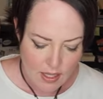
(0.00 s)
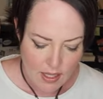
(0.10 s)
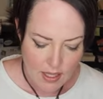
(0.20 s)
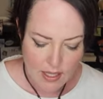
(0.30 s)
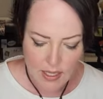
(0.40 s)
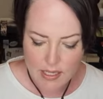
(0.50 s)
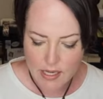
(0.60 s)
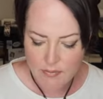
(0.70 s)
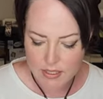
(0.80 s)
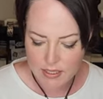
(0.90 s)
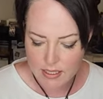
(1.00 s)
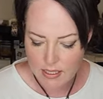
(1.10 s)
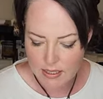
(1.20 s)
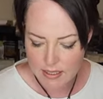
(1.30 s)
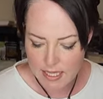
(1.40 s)
And I'm just going
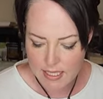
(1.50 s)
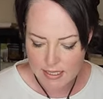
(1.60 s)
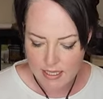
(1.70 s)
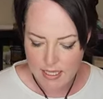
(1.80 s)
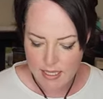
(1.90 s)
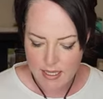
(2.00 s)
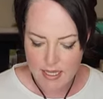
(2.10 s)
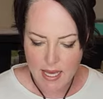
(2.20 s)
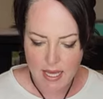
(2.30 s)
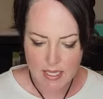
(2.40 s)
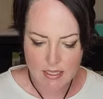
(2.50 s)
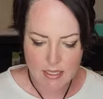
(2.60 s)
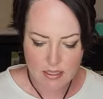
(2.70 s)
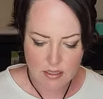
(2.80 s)
to let that,